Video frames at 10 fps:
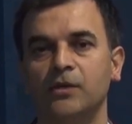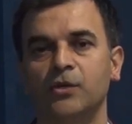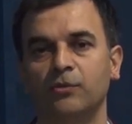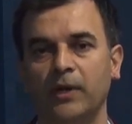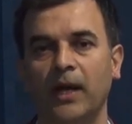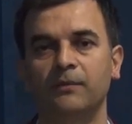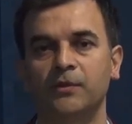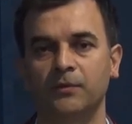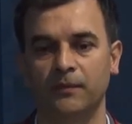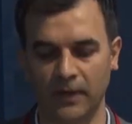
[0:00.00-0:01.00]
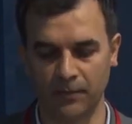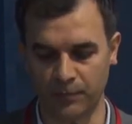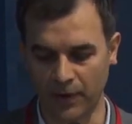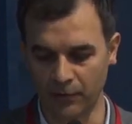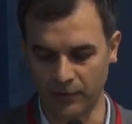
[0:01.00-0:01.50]
So we have to be very
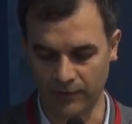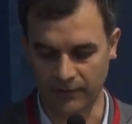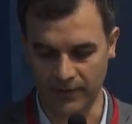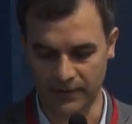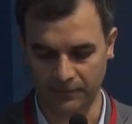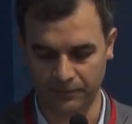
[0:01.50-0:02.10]
proud of it.